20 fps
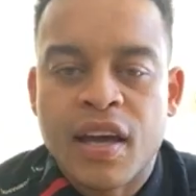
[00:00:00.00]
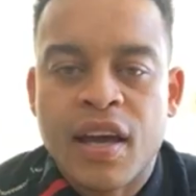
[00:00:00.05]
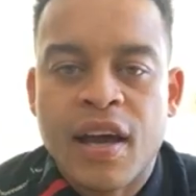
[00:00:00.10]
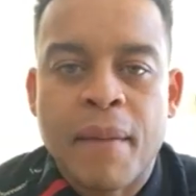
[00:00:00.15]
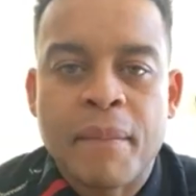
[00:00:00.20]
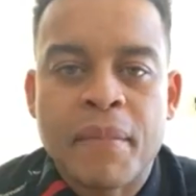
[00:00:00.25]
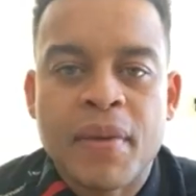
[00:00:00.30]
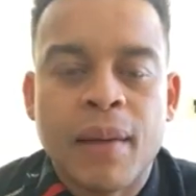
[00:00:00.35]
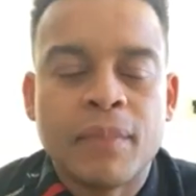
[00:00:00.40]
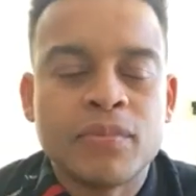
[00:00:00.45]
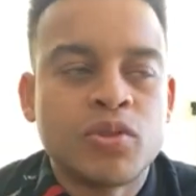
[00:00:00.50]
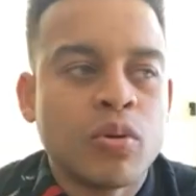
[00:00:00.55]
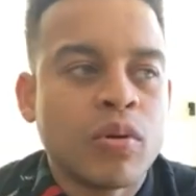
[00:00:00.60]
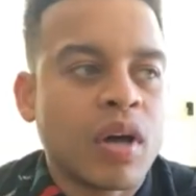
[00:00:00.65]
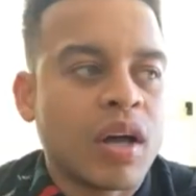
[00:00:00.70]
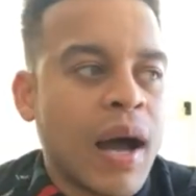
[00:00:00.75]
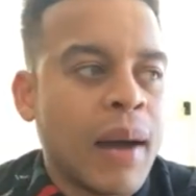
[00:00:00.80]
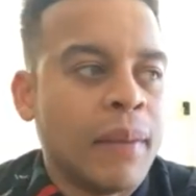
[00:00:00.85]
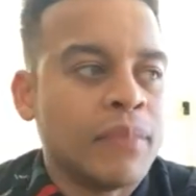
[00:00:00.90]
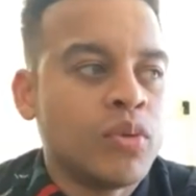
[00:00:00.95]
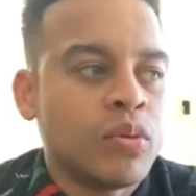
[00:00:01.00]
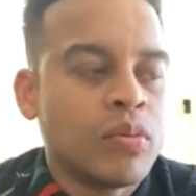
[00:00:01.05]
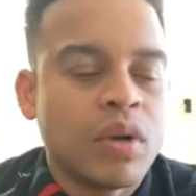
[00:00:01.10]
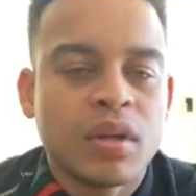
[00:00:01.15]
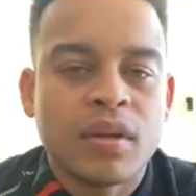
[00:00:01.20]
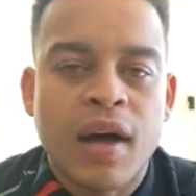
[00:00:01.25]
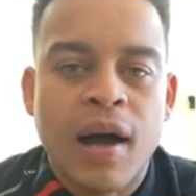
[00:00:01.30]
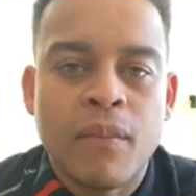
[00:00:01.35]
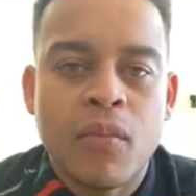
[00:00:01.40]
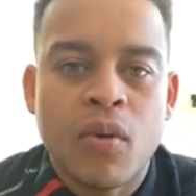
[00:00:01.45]
I mean, I'm doing a
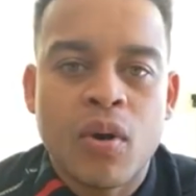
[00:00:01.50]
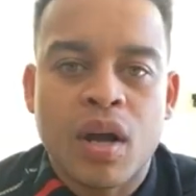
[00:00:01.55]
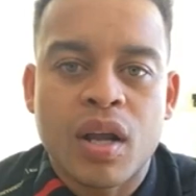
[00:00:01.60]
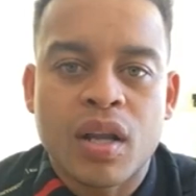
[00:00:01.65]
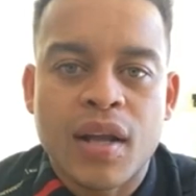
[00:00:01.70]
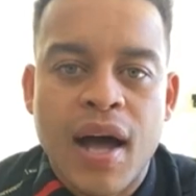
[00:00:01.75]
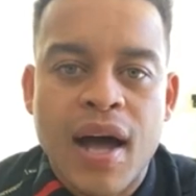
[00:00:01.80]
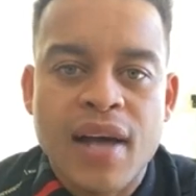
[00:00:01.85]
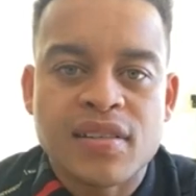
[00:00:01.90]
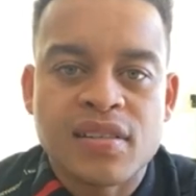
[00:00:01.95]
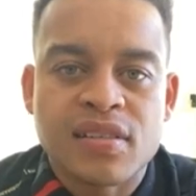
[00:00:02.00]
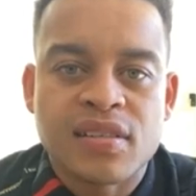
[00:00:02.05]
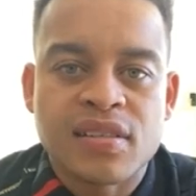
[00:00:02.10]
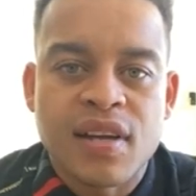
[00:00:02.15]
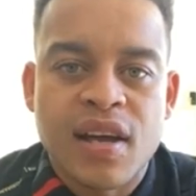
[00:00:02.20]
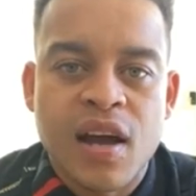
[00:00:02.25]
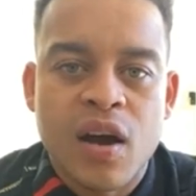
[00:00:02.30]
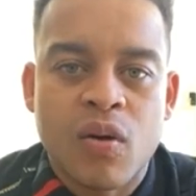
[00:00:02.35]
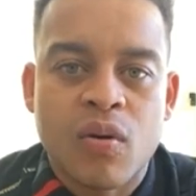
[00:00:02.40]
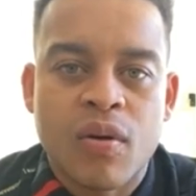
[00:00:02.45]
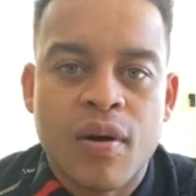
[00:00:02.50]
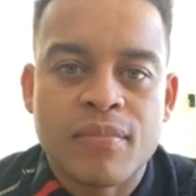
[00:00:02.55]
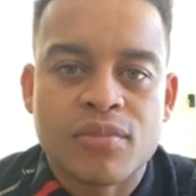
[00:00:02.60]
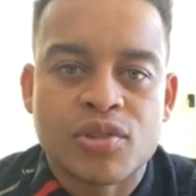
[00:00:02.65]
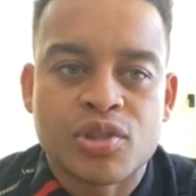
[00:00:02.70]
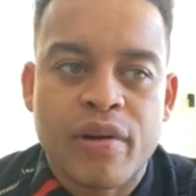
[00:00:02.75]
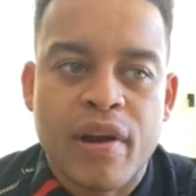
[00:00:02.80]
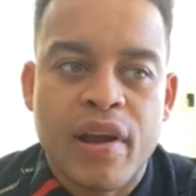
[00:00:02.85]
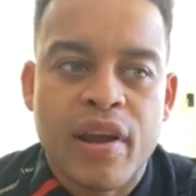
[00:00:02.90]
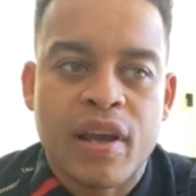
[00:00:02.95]
lot more classes now where I'm
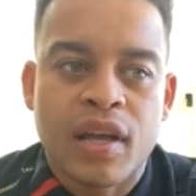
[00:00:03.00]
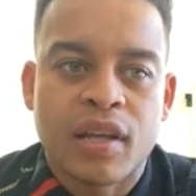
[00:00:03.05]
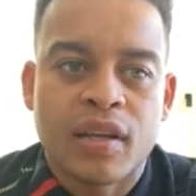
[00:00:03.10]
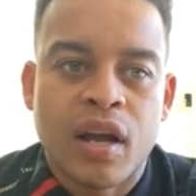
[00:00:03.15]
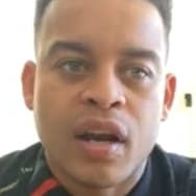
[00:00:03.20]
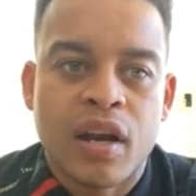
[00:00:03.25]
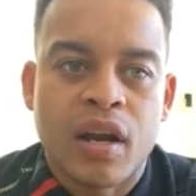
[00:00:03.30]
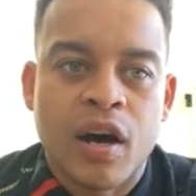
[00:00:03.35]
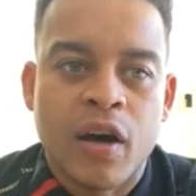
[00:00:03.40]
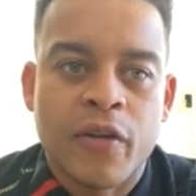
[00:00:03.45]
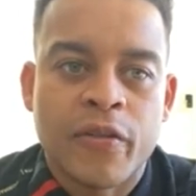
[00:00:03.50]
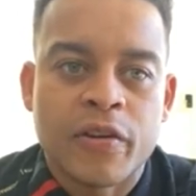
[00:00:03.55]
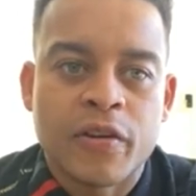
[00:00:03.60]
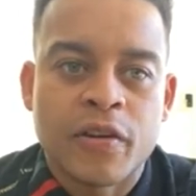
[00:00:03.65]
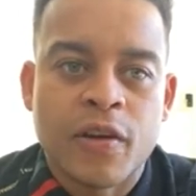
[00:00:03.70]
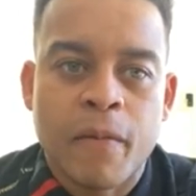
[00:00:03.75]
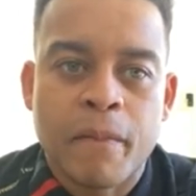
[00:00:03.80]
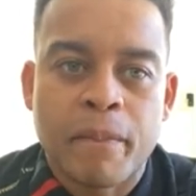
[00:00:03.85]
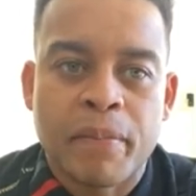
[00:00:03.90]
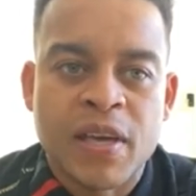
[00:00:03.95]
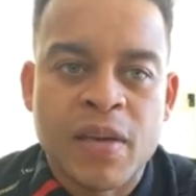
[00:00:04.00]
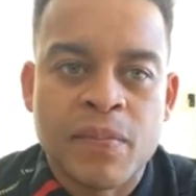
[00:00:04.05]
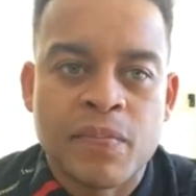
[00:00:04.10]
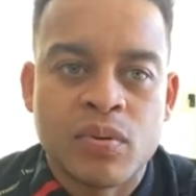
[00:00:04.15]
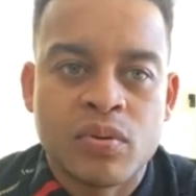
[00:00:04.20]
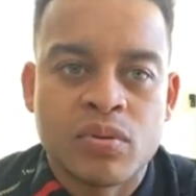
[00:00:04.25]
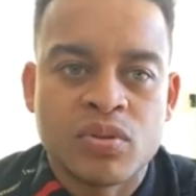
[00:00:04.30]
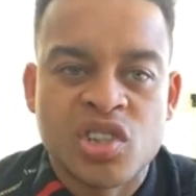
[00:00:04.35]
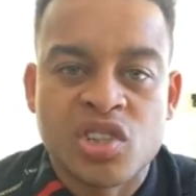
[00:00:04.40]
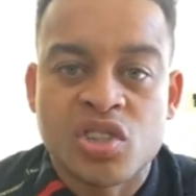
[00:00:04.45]
training a lot of other young
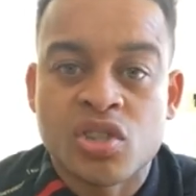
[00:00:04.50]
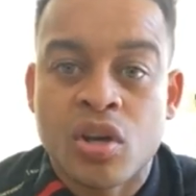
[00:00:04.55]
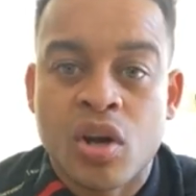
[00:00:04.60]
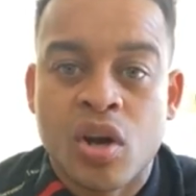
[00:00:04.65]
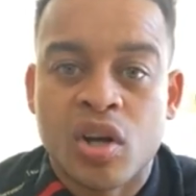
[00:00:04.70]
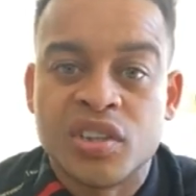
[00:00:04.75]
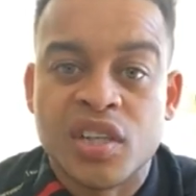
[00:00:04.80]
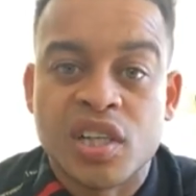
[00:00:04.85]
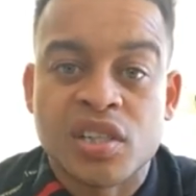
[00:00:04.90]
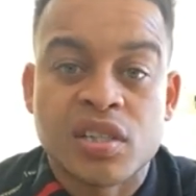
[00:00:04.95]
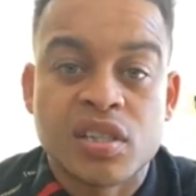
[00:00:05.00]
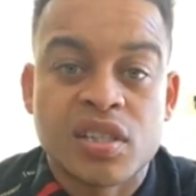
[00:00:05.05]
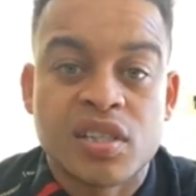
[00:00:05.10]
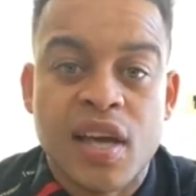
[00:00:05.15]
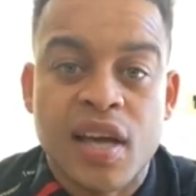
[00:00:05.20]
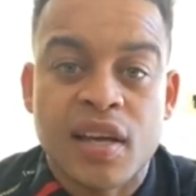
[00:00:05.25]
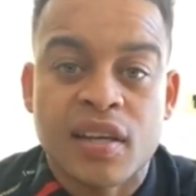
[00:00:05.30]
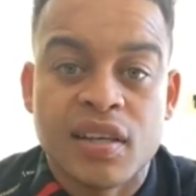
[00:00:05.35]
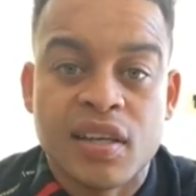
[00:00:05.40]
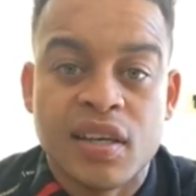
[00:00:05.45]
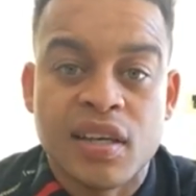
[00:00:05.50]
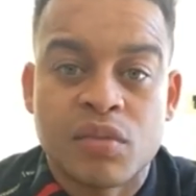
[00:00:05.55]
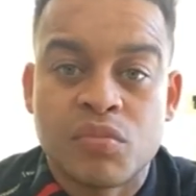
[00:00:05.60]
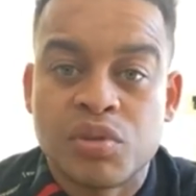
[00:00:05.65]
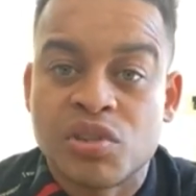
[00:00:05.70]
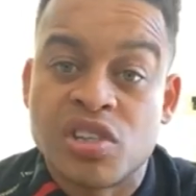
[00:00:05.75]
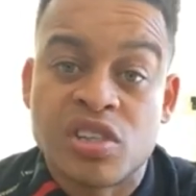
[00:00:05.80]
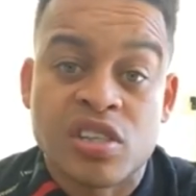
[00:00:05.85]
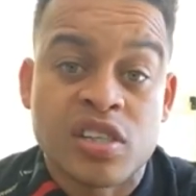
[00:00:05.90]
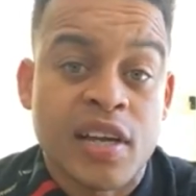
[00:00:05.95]
people just on audition technique,
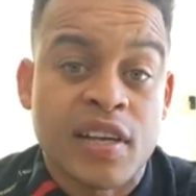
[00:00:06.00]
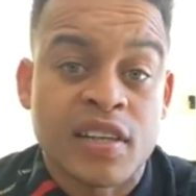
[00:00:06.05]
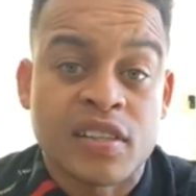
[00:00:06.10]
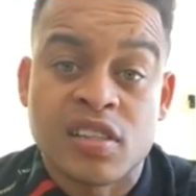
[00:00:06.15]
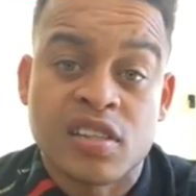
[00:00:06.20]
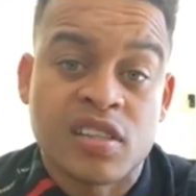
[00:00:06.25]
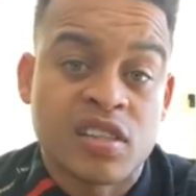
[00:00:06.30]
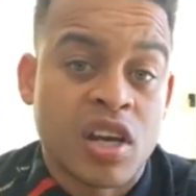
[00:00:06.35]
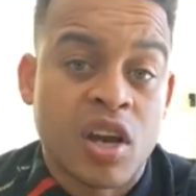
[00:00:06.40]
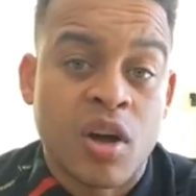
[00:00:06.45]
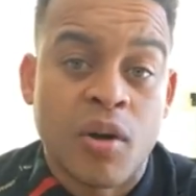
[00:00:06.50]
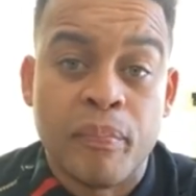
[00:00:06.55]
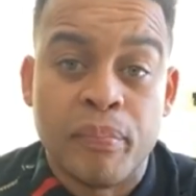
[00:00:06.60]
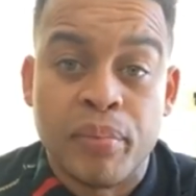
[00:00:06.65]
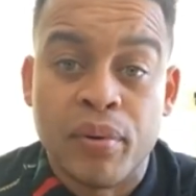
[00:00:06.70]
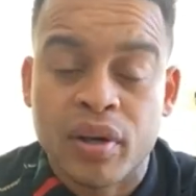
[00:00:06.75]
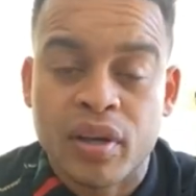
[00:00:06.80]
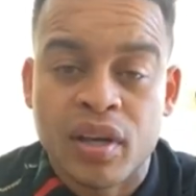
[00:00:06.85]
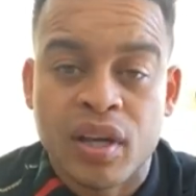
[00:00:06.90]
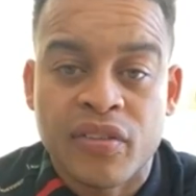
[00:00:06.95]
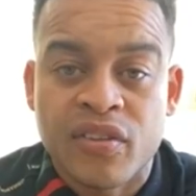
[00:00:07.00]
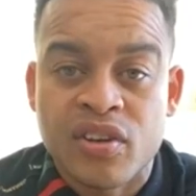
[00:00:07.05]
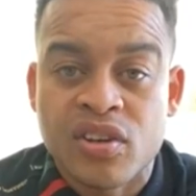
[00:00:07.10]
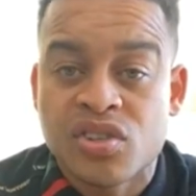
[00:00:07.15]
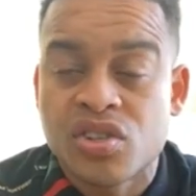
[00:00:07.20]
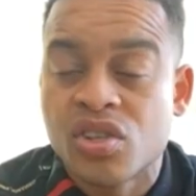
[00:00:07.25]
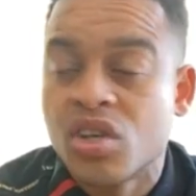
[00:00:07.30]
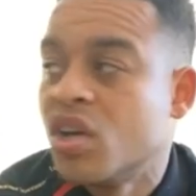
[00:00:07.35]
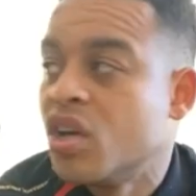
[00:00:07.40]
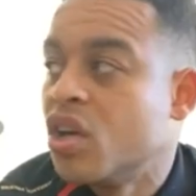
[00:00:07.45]
which is like just, you know, booking.
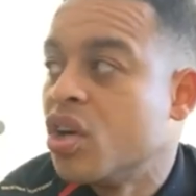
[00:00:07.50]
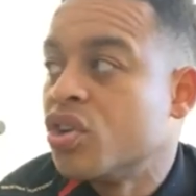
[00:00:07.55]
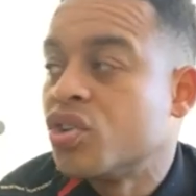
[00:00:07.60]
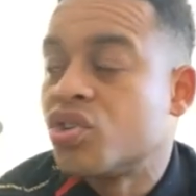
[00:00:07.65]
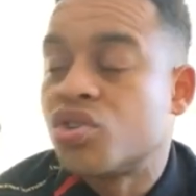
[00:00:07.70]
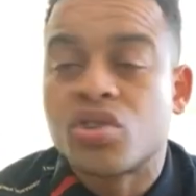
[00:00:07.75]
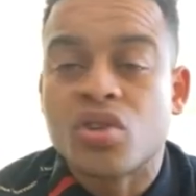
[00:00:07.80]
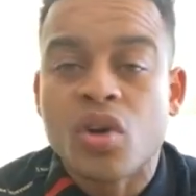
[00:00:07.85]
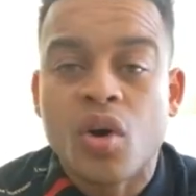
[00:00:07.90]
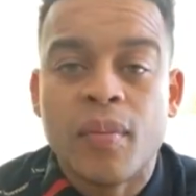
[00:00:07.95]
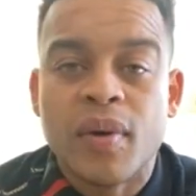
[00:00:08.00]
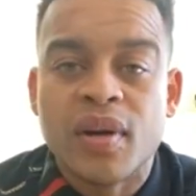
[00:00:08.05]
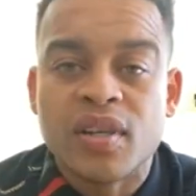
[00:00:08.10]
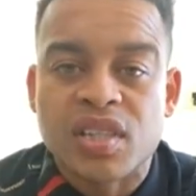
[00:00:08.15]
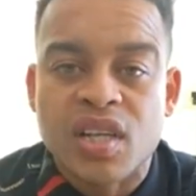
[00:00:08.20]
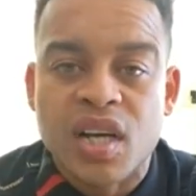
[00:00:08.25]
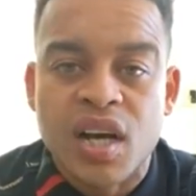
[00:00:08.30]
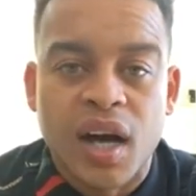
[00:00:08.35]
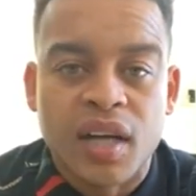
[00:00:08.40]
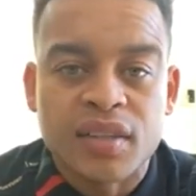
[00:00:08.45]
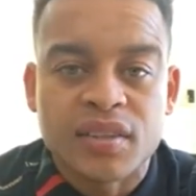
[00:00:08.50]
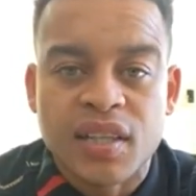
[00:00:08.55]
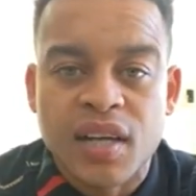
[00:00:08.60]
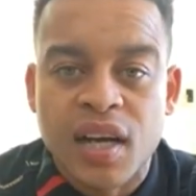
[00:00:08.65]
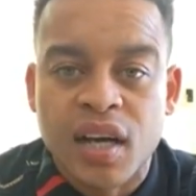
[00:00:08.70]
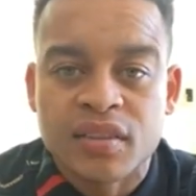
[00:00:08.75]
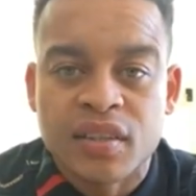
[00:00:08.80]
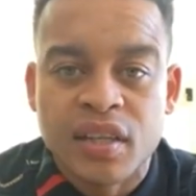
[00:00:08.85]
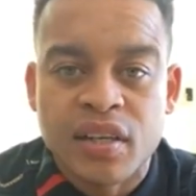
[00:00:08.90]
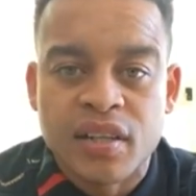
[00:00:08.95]
There's so much content
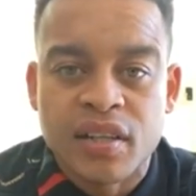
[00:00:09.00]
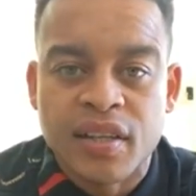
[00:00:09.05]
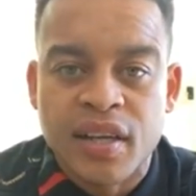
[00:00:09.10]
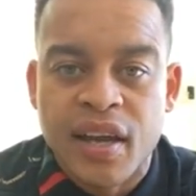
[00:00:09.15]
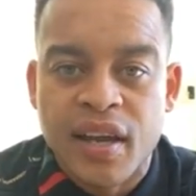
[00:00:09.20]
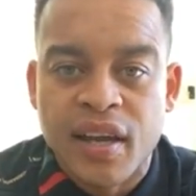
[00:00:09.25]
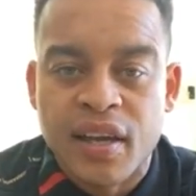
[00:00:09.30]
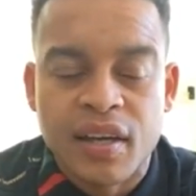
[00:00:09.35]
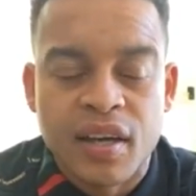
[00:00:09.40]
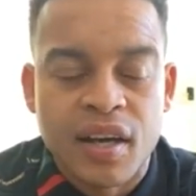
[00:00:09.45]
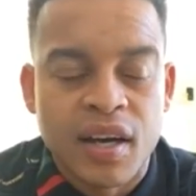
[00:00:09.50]
out there today.